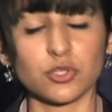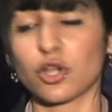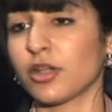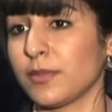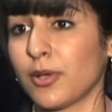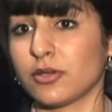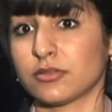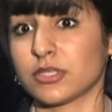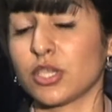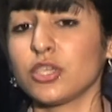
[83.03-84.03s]
which already
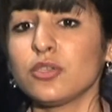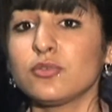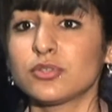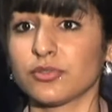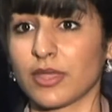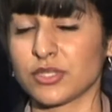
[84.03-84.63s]
pose a huge threat